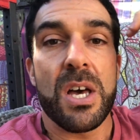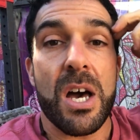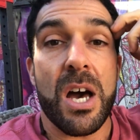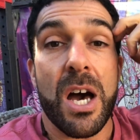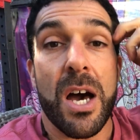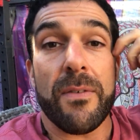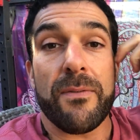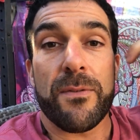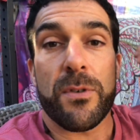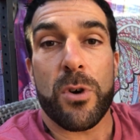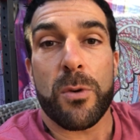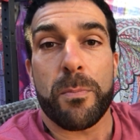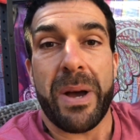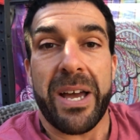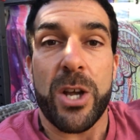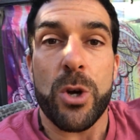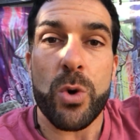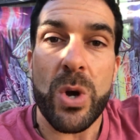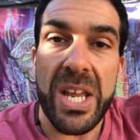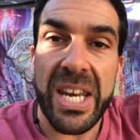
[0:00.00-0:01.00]
uh, for
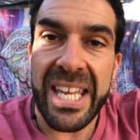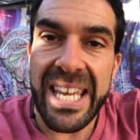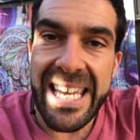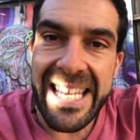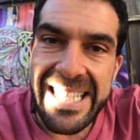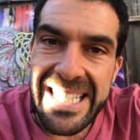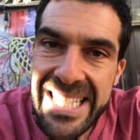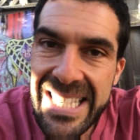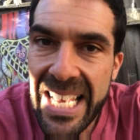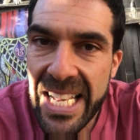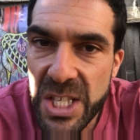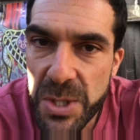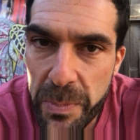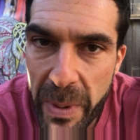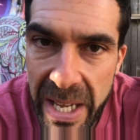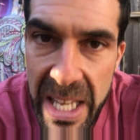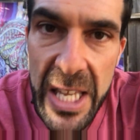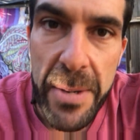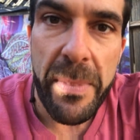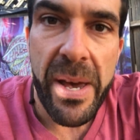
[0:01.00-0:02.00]
my Creating Insights
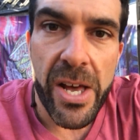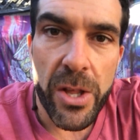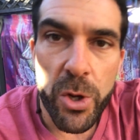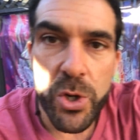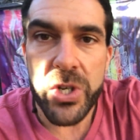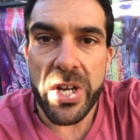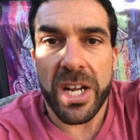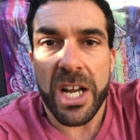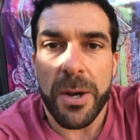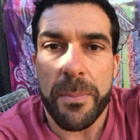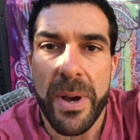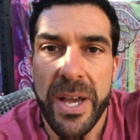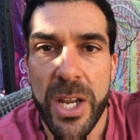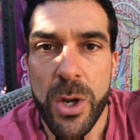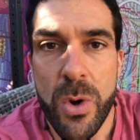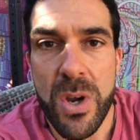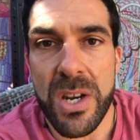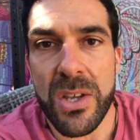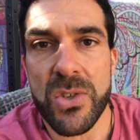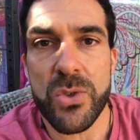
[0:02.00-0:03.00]
by email or check out my
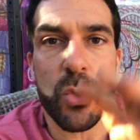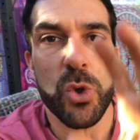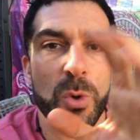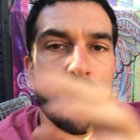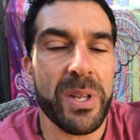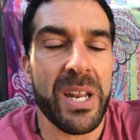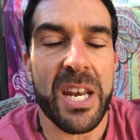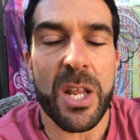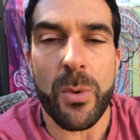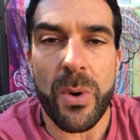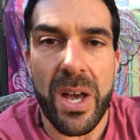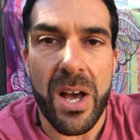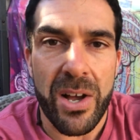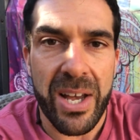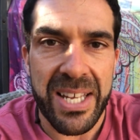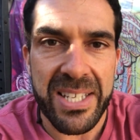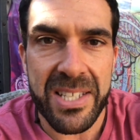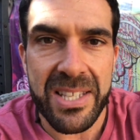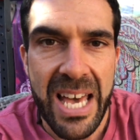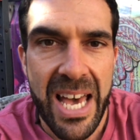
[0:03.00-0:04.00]
Creating School. But anyway, I'll
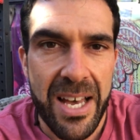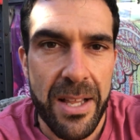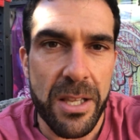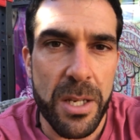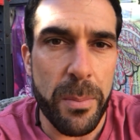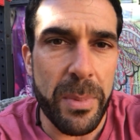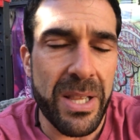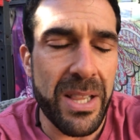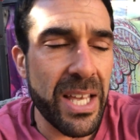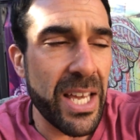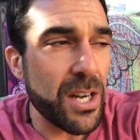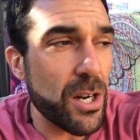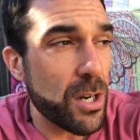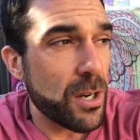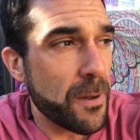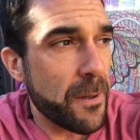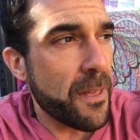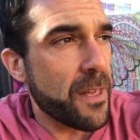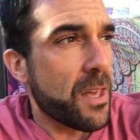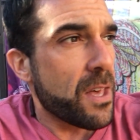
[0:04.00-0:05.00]
get to that a little bit later.
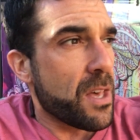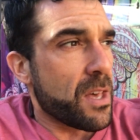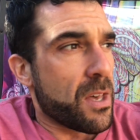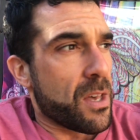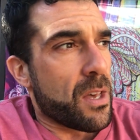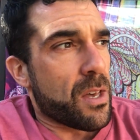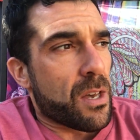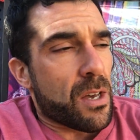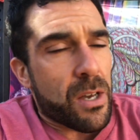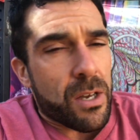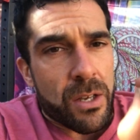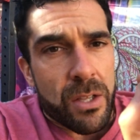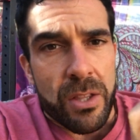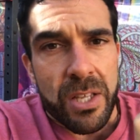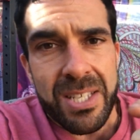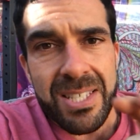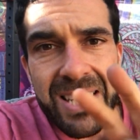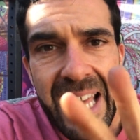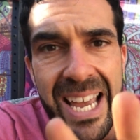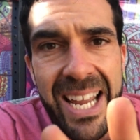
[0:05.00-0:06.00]

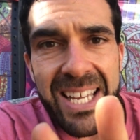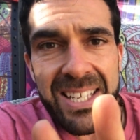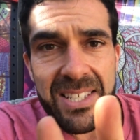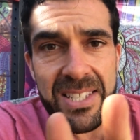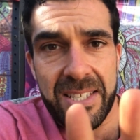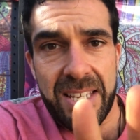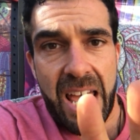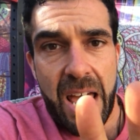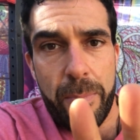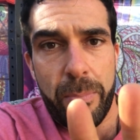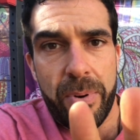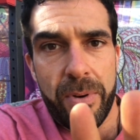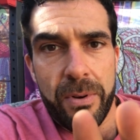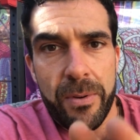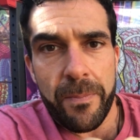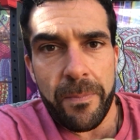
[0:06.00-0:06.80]
The second step,